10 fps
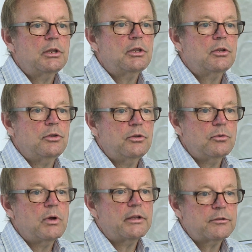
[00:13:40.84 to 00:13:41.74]

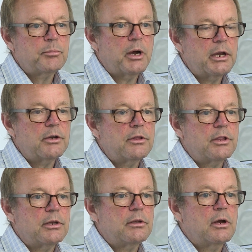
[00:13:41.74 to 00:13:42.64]
do Aspire,
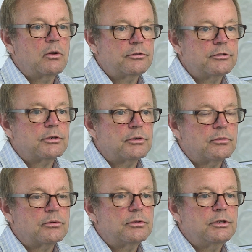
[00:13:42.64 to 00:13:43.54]
they
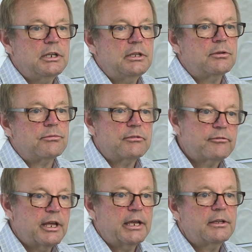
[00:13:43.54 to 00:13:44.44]
also need to
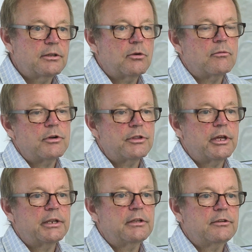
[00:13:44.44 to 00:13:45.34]
reflect over,
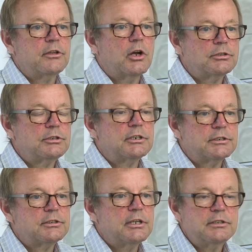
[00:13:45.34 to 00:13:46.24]
that it's not
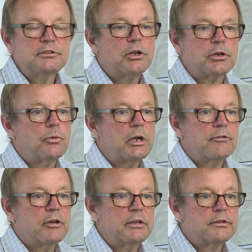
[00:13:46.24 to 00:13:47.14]
a
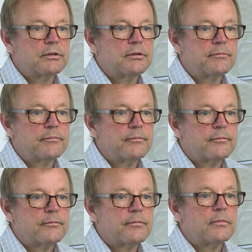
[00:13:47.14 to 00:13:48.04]
quick fix.
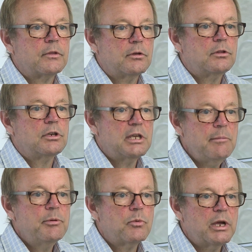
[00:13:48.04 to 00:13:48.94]
To
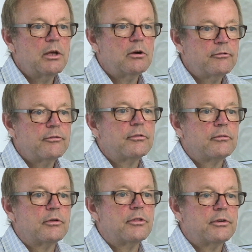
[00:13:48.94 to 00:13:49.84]
keep your weight off
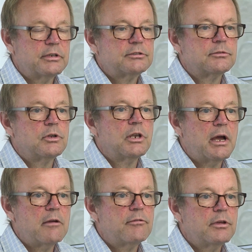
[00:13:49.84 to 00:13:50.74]
for the rest of your
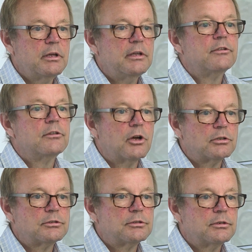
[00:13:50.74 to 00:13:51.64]
life is
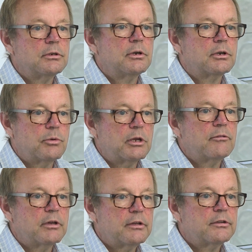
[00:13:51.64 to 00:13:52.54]
not a quick
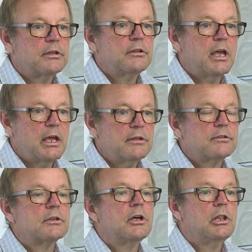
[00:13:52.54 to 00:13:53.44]
fix. It
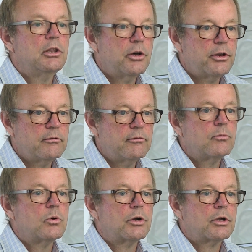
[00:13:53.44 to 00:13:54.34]
takes a lot
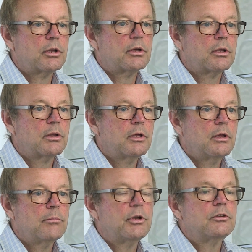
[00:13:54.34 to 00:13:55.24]
of work,
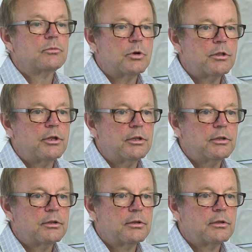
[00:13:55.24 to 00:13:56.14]
but it's worth it.